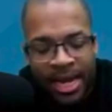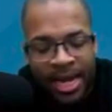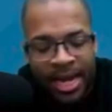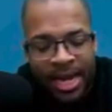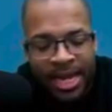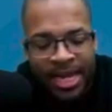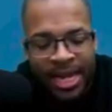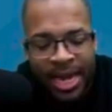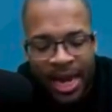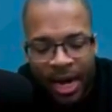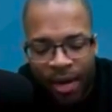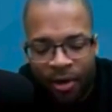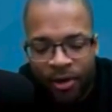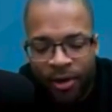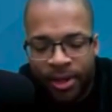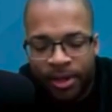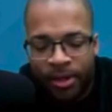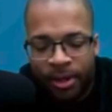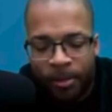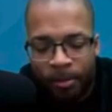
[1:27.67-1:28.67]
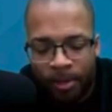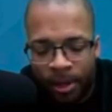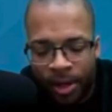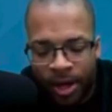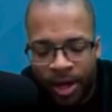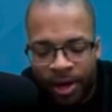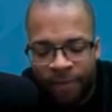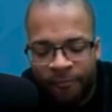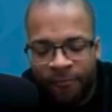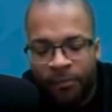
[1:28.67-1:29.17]
carry the
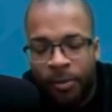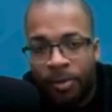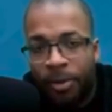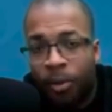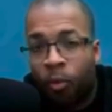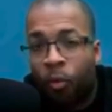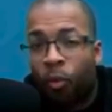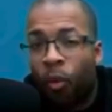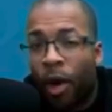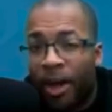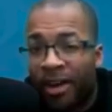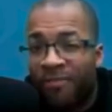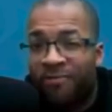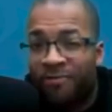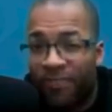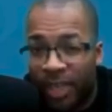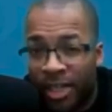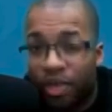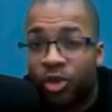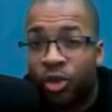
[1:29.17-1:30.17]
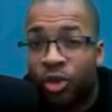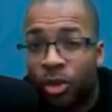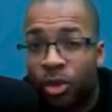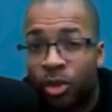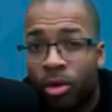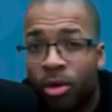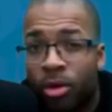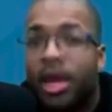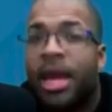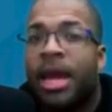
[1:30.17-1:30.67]
blood from the right
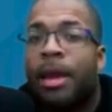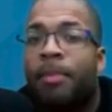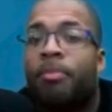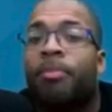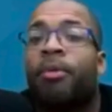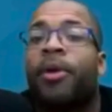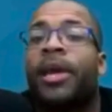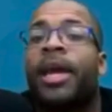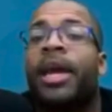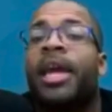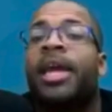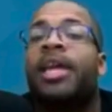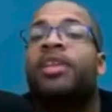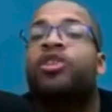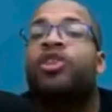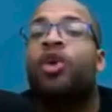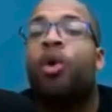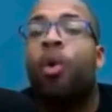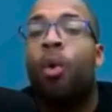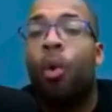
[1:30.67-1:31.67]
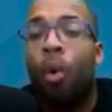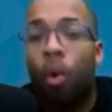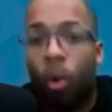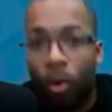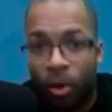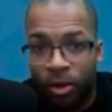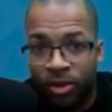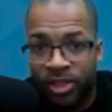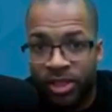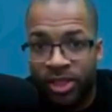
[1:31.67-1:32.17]
ventricle and bringing it
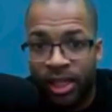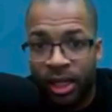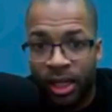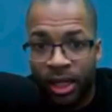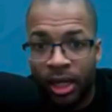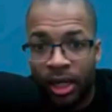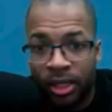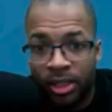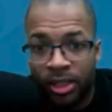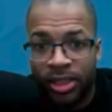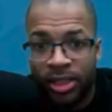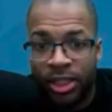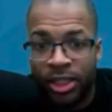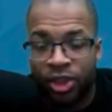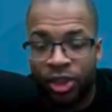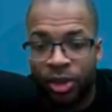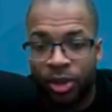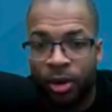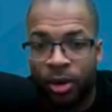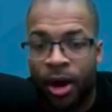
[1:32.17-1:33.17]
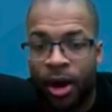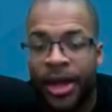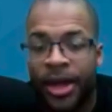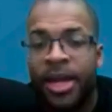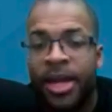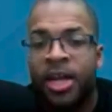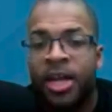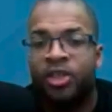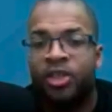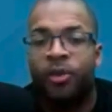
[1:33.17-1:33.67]
towards the lung tissue, all right?
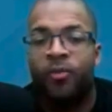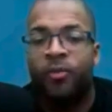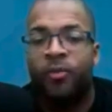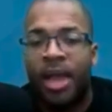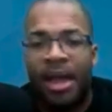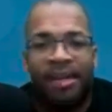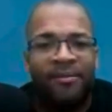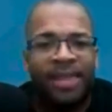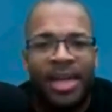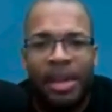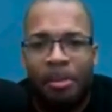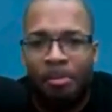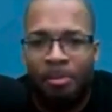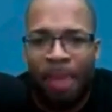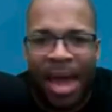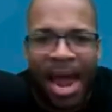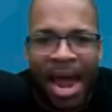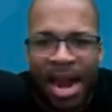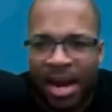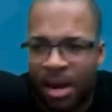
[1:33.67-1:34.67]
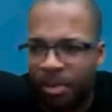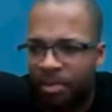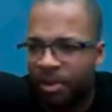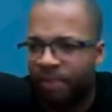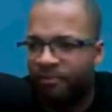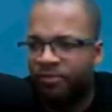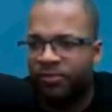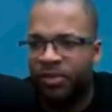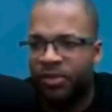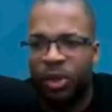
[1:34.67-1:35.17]
So if we have any backup of
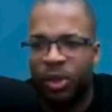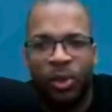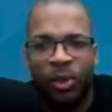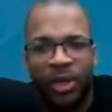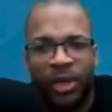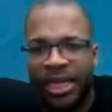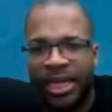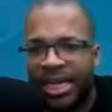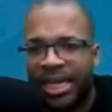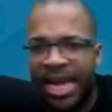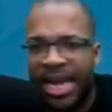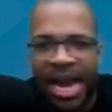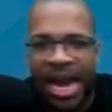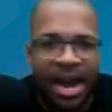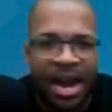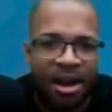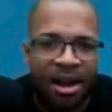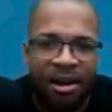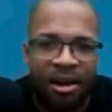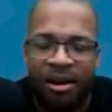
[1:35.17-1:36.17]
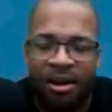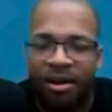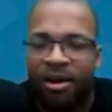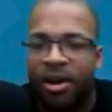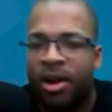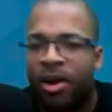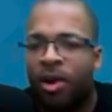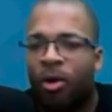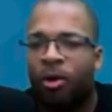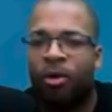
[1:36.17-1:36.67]
fluid in there
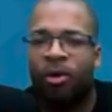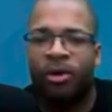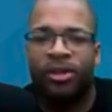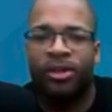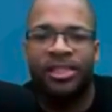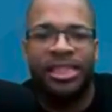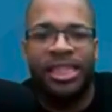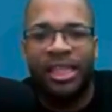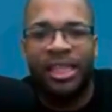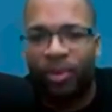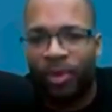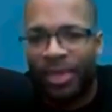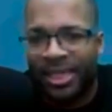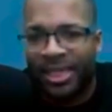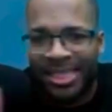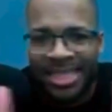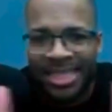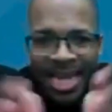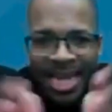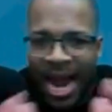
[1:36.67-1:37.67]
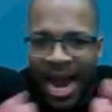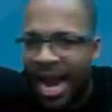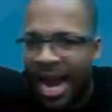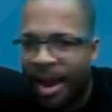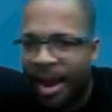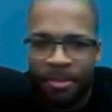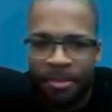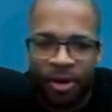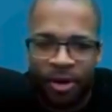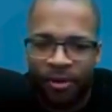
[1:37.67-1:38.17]
or decrease in
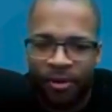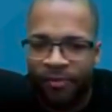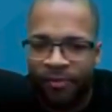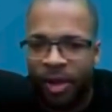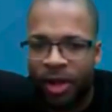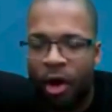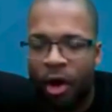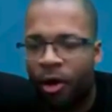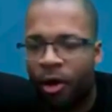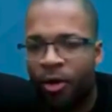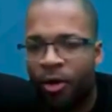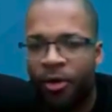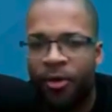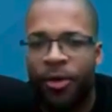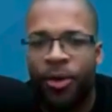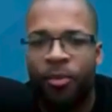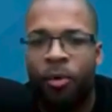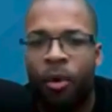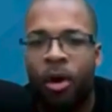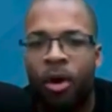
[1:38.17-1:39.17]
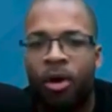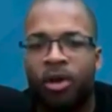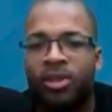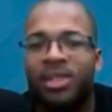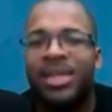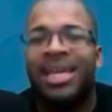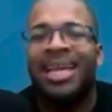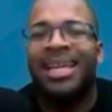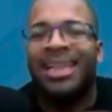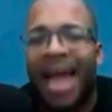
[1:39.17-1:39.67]
diameter of the artery walls,
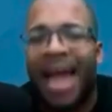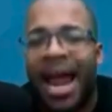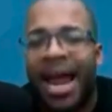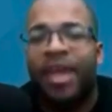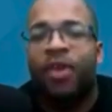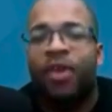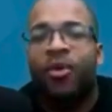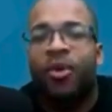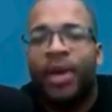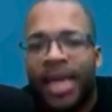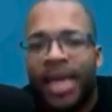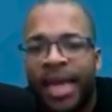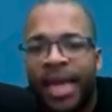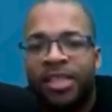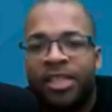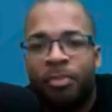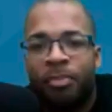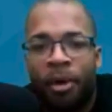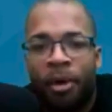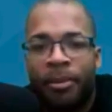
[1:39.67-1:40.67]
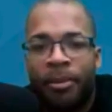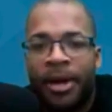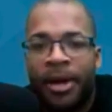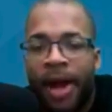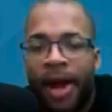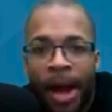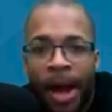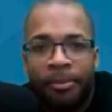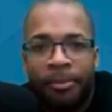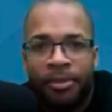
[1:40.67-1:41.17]
that creates pulmonary
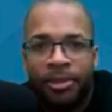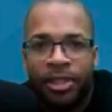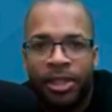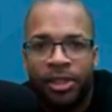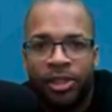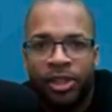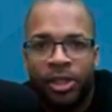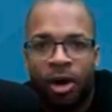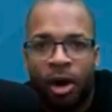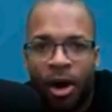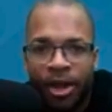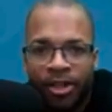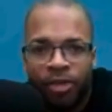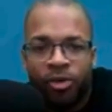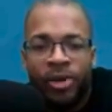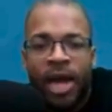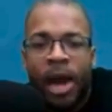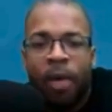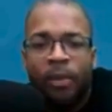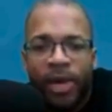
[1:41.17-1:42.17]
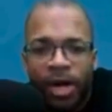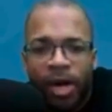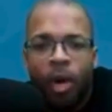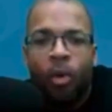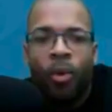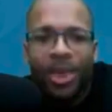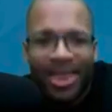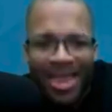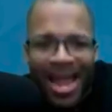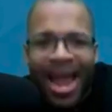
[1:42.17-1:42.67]
hypertension, all right? So now we know
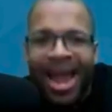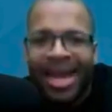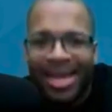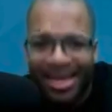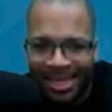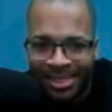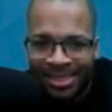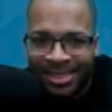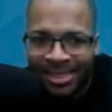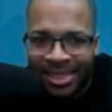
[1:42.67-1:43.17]
what that is,